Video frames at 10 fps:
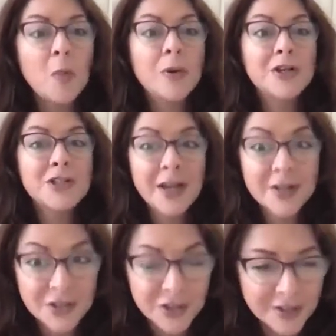
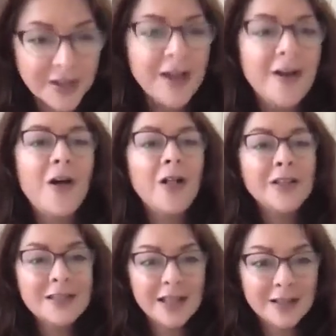projection, all
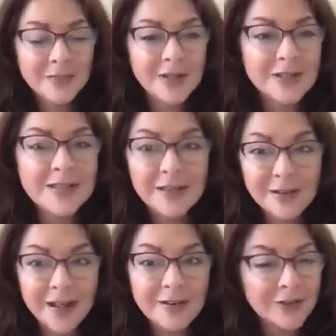these elements that a
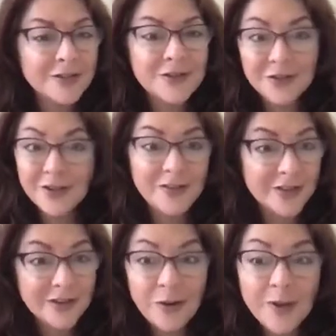lot of readers don't
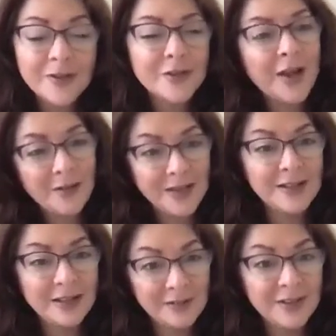even know about, don't have that
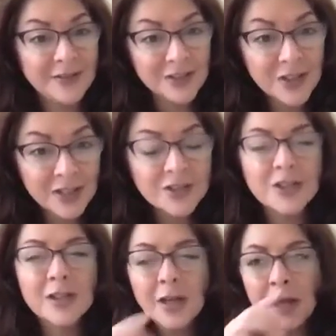level of
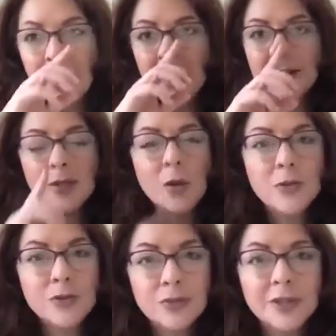education. And so it
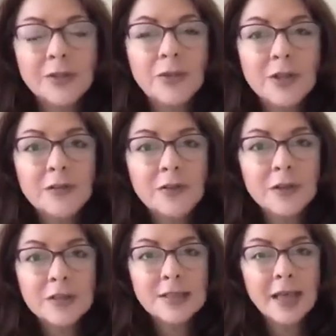was really wonderful
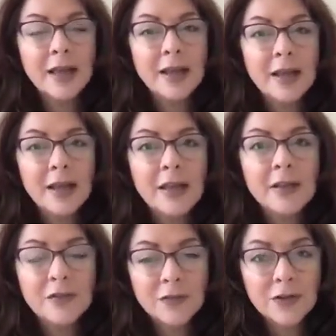is that in
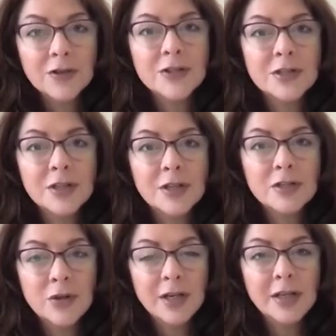the first
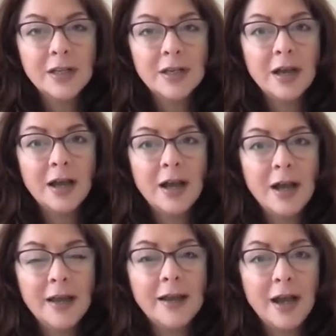training,
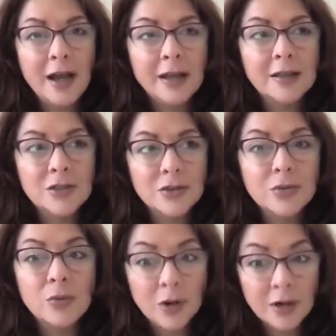I got
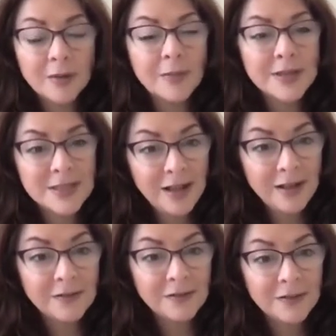to work on
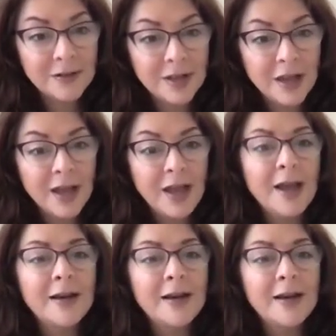myself. And